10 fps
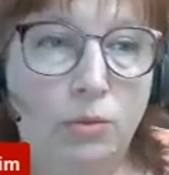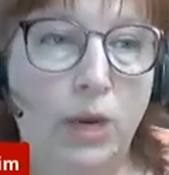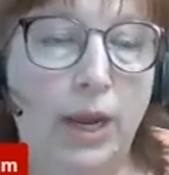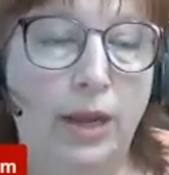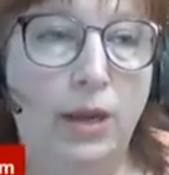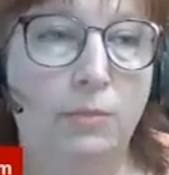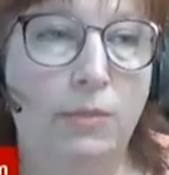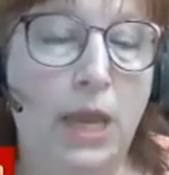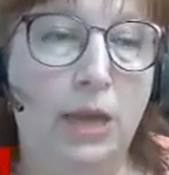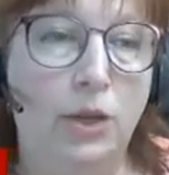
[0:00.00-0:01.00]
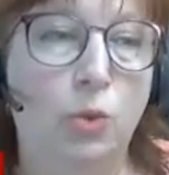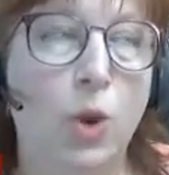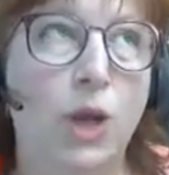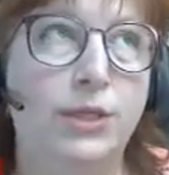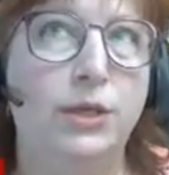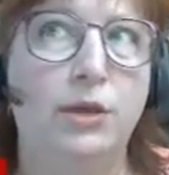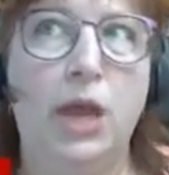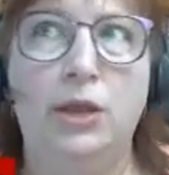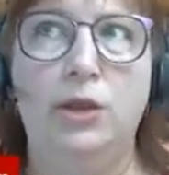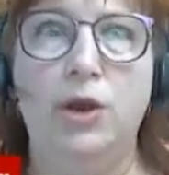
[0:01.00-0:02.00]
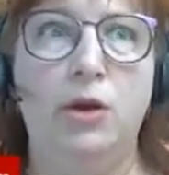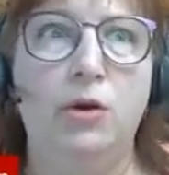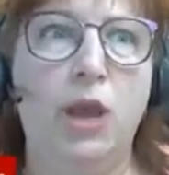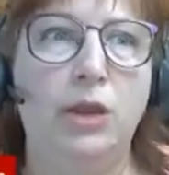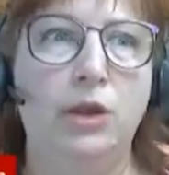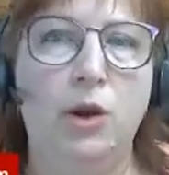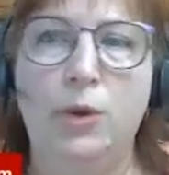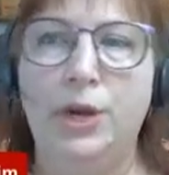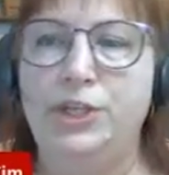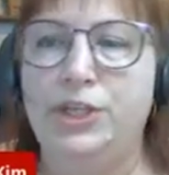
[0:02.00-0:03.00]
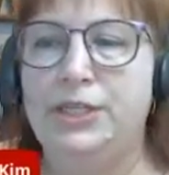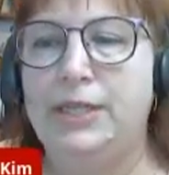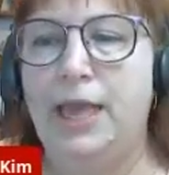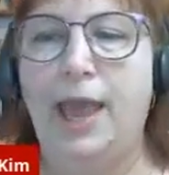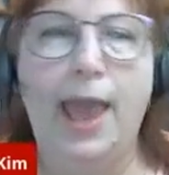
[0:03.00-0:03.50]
Right, and you don't want to just say,